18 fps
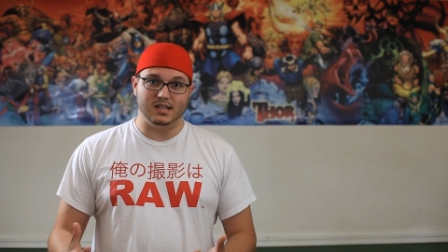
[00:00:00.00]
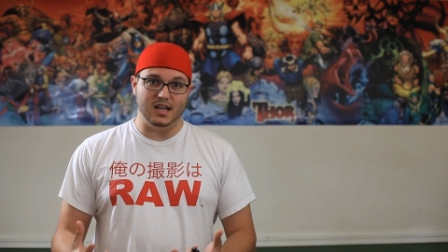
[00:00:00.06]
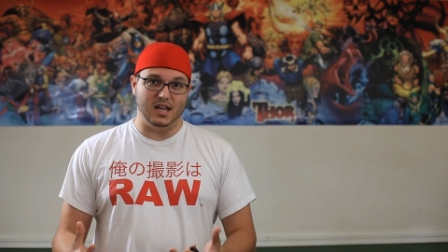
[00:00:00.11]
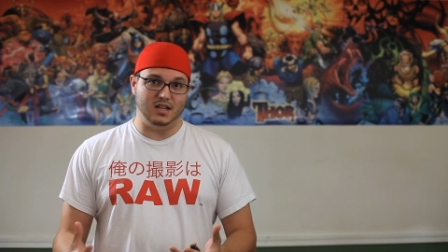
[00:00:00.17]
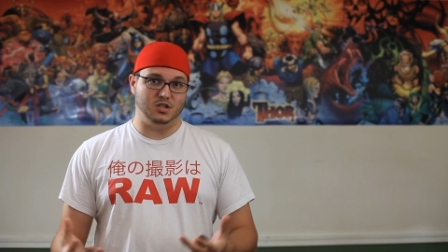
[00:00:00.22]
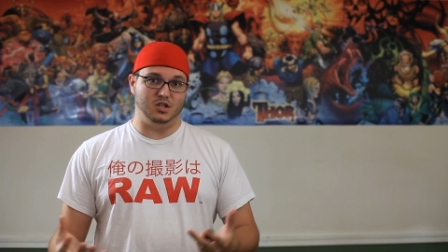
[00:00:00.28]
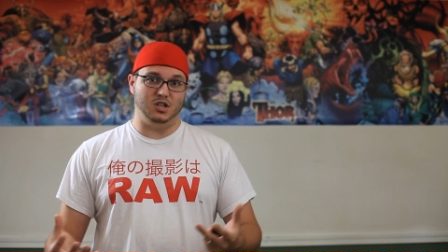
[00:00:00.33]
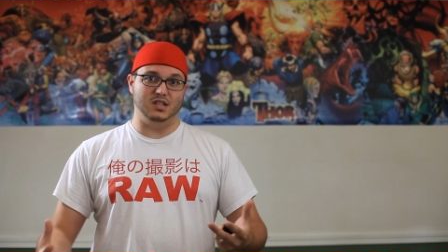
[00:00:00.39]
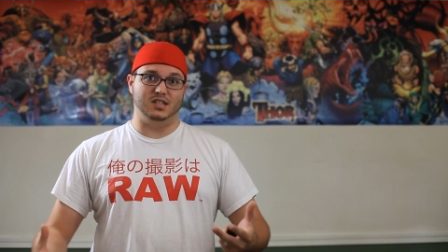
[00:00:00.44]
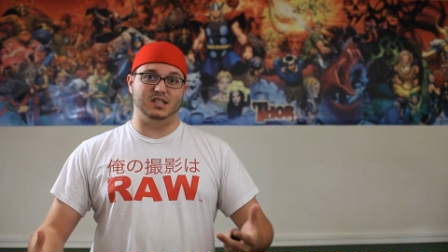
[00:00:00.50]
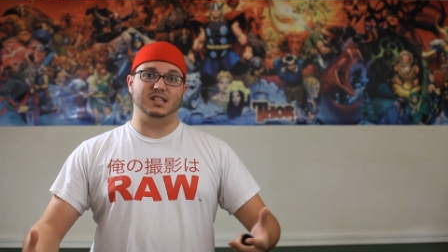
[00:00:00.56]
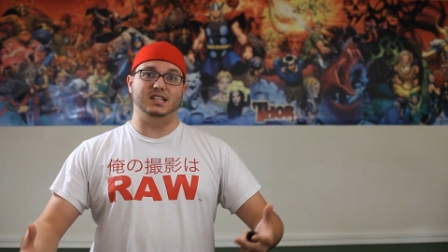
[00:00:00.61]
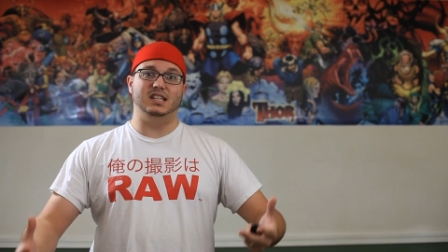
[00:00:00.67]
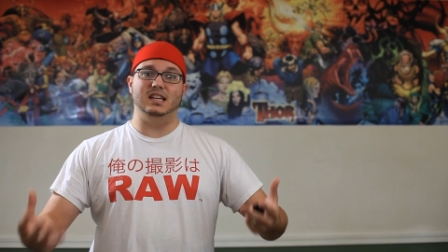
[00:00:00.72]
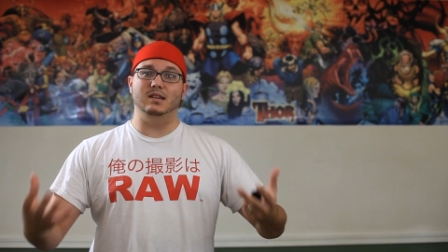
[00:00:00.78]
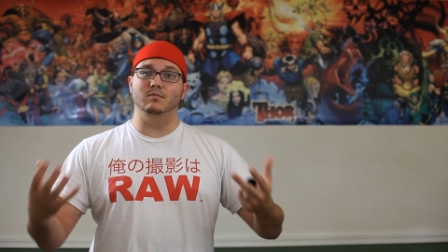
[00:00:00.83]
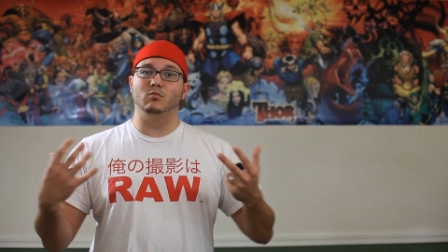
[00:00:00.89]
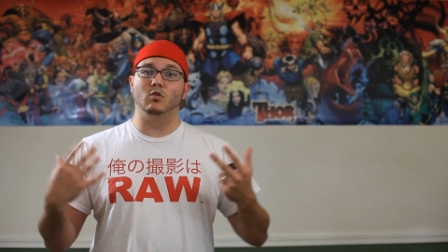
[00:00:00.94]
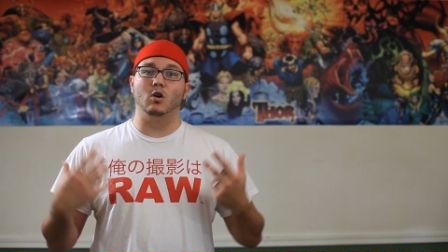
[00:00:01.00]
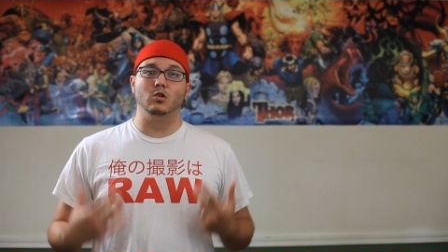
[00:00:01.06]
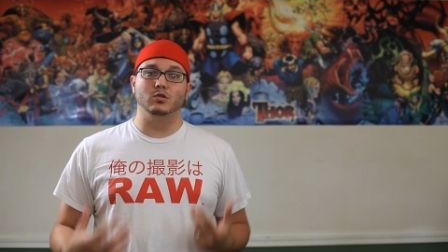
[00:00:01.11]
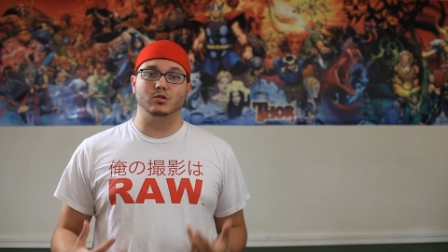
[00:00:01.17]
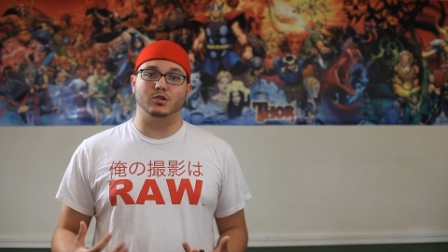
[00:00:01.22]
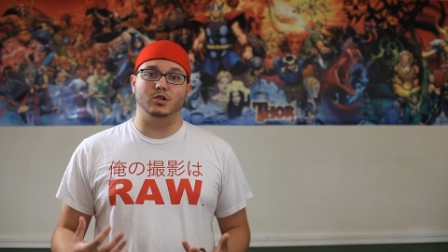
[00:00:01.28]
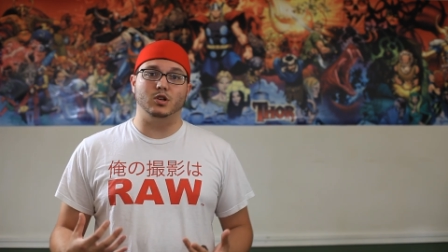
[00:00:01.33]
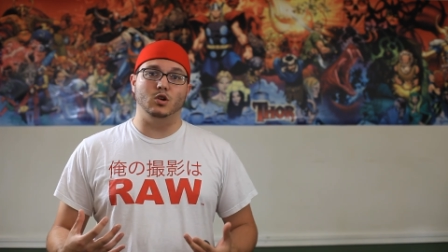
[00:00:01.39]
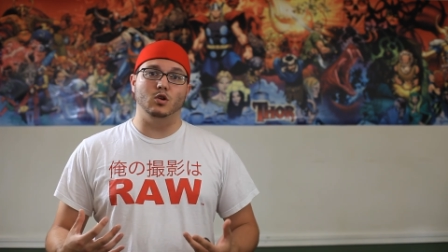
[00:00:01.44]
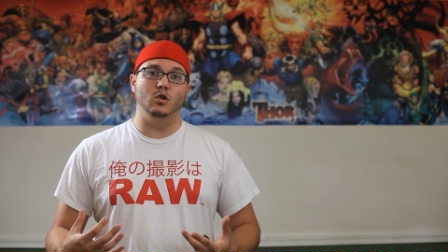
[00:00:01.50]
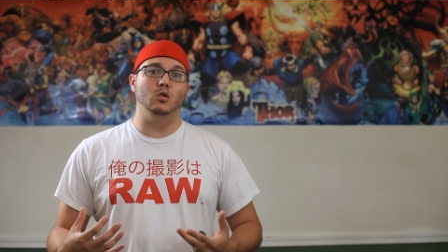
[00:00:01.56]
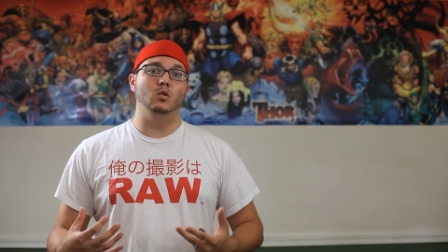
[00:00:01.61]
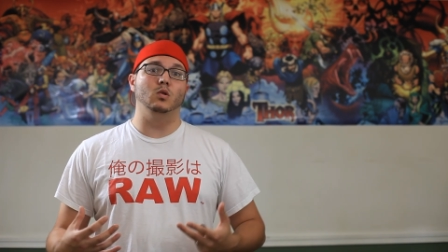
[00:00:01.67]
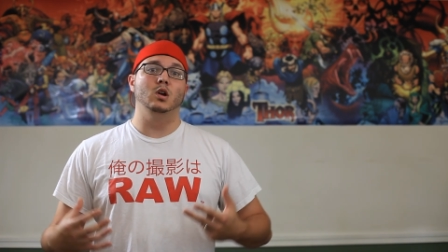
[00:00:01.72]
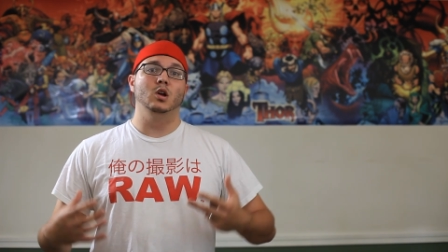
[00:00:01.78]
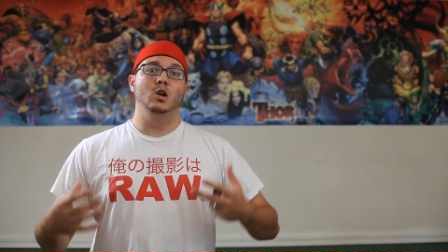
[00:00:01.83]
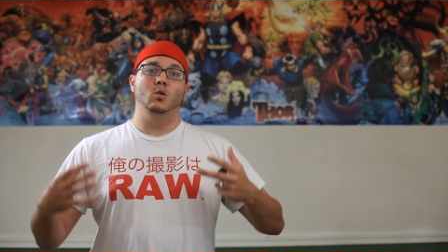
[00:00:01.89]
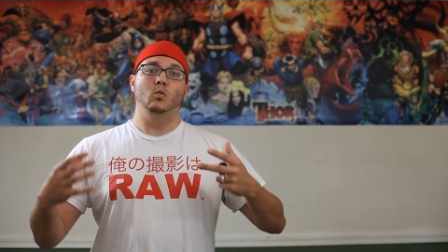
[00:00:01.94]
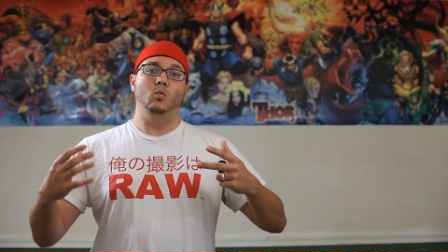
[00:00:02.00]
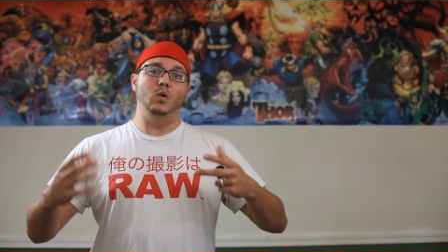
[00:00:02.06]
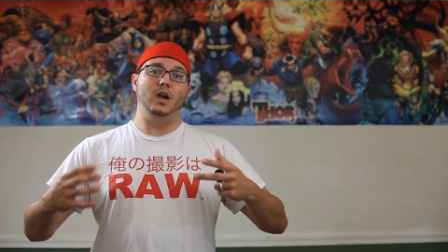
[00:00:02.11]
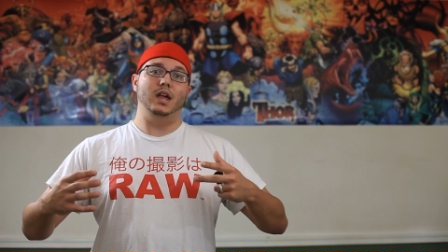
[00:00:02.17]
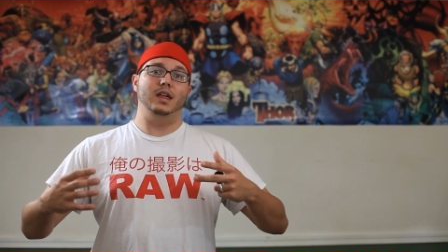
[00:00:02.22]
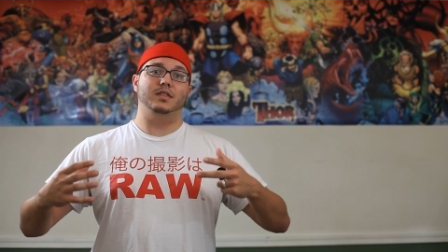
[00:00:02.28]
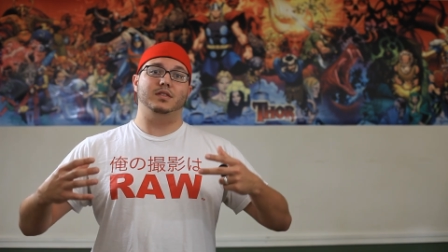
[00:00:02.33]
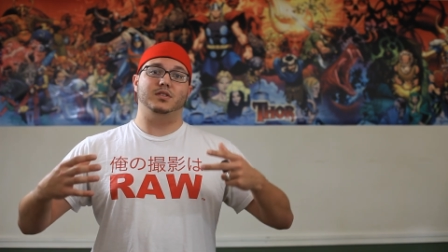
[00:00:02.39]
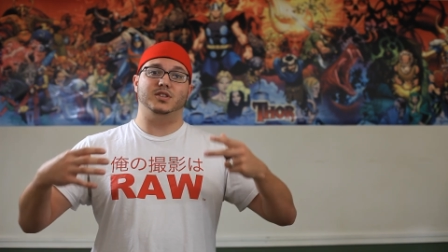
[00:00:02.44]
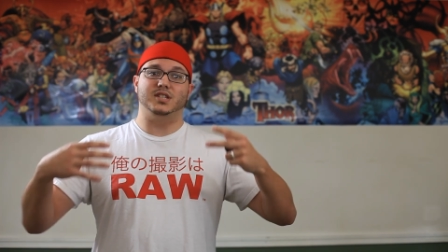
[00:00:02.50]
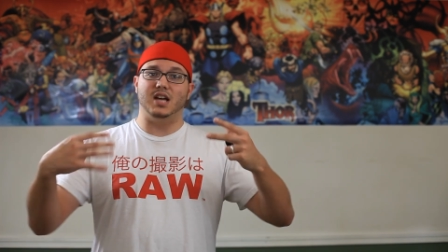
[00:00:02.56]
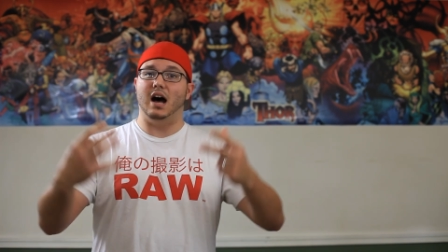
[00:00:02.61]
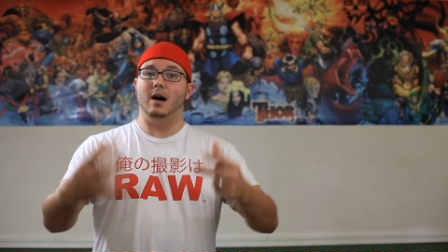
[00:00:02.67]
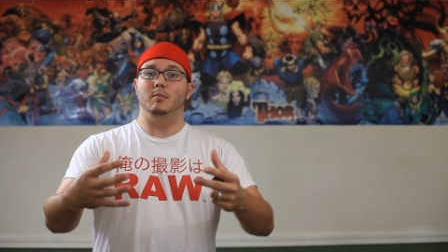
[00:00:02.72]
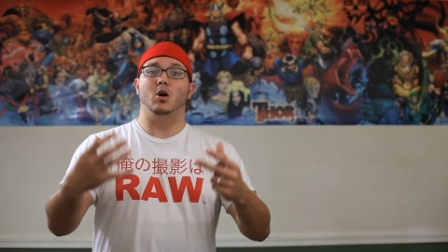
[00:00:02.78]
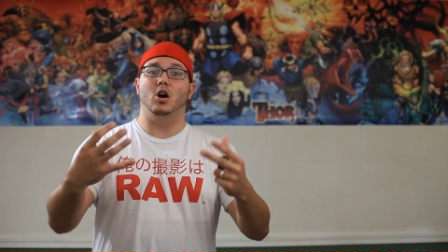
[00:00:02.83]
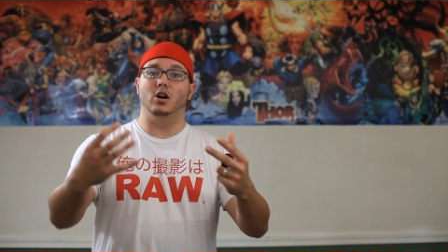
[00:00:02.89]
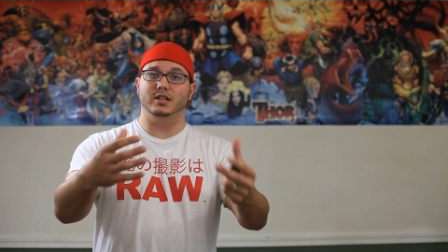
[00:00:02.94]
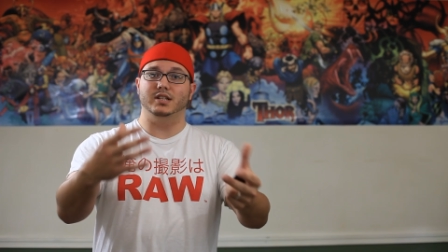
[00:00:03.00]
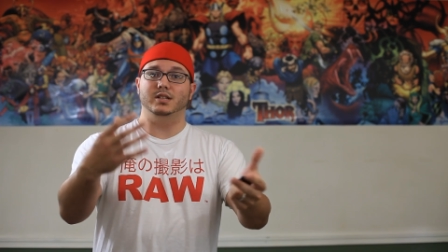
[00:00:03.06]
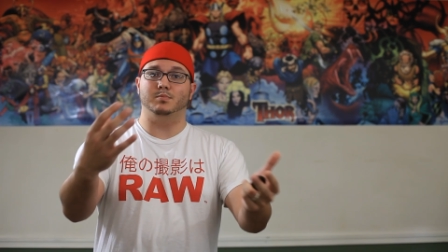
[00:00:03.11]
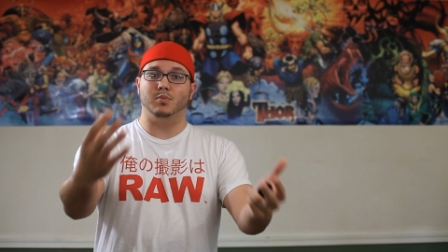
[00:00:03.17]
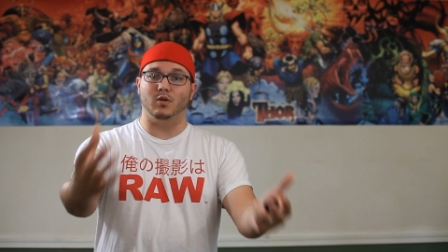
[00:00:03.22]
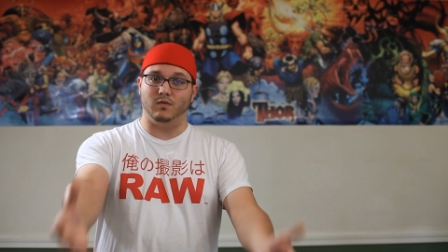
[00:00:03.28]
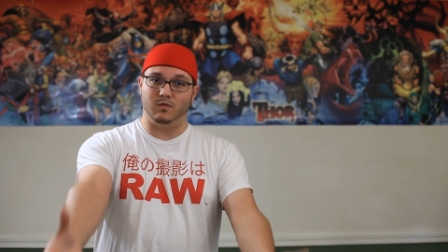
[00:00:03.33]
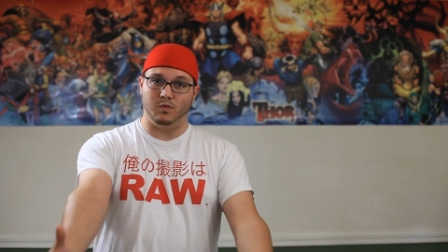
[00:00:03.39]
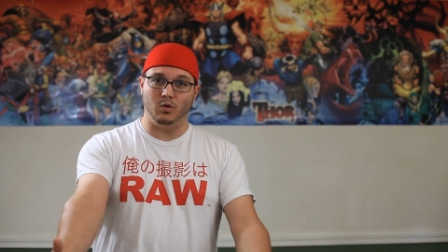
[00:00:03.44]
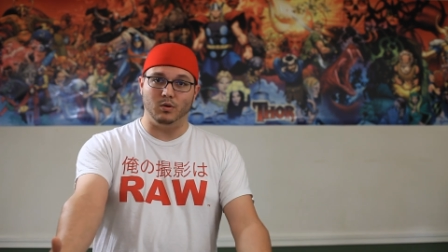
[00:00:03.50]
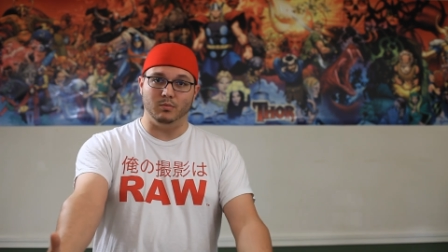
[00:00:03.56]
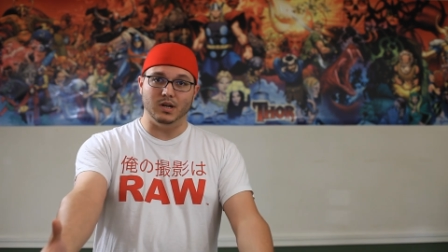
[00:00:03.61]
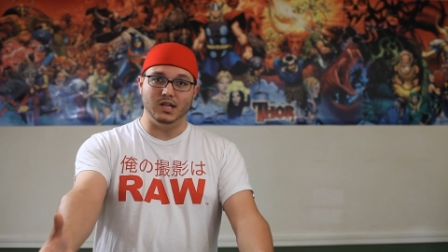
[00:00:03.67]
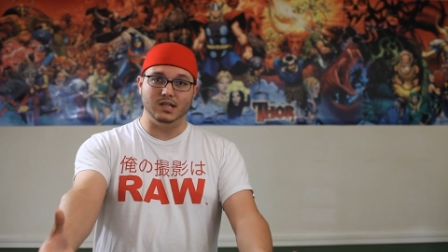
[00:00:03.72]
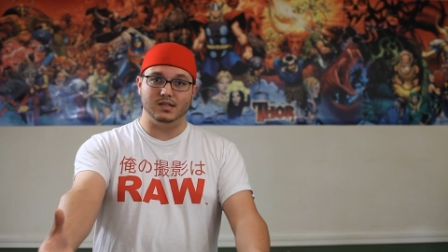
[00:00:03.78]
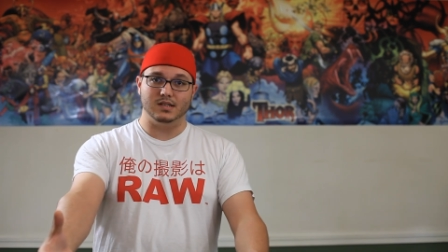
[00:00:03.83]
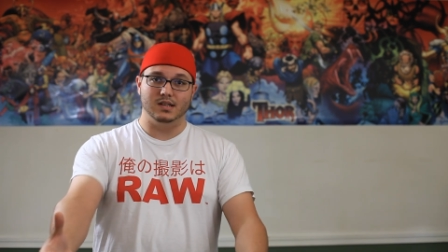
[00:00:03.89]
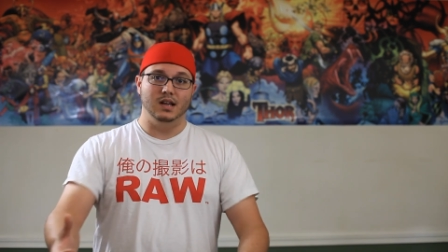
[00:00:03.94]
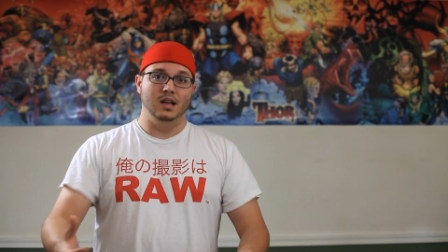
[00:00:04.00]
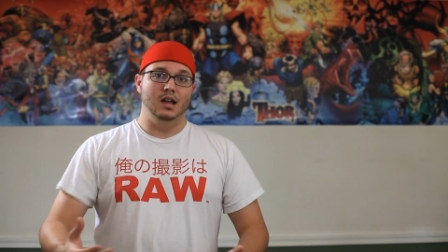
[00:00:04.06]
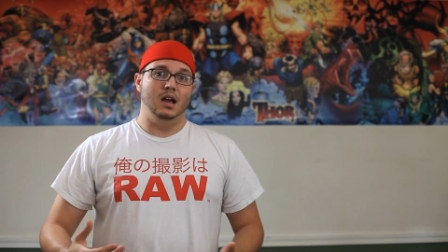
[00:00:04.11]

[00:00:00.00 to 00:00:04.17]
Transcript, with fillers: It just steamrolls you with Tom Hardy's performance.